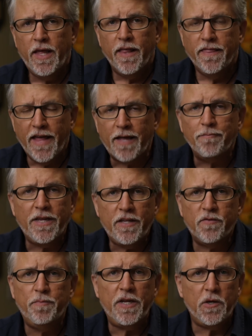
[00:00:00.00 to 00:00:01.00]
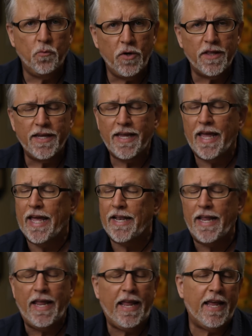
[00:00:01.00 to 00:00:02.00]
That means being willing
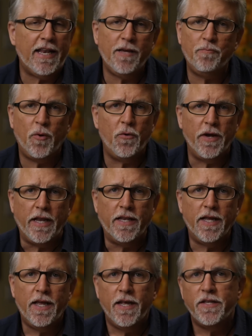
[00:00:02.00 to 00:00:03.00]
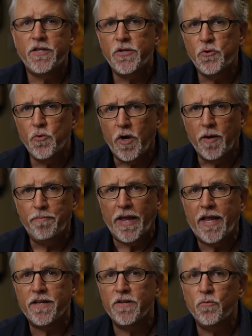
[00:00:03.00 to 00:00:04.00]
at any point to
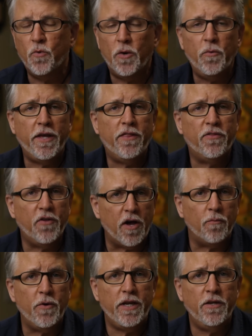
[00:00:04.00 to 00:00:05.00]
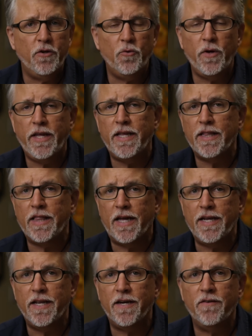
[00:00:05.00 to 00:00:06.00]
abandon what we thought we knew in
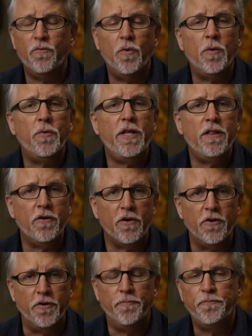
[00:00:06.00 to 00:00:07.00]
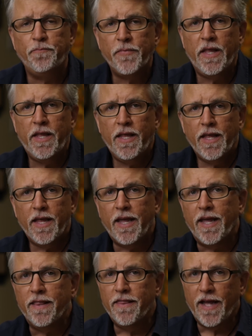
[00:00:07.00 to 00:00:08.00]
light of what we learn.
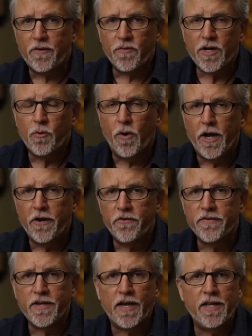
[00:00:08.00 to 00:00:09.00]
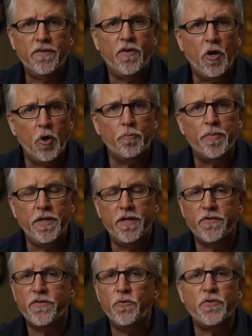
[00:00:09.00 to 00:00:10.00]
And that requires a kind of
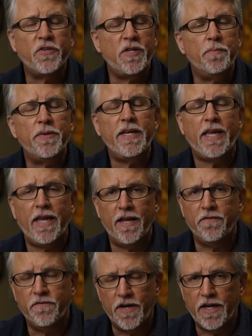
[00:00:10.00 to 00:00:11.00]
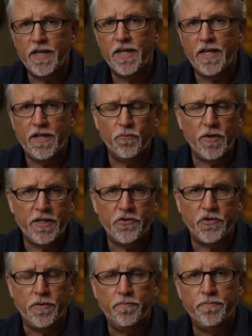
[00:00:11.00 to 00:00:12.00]
openness you simply can't find in religion.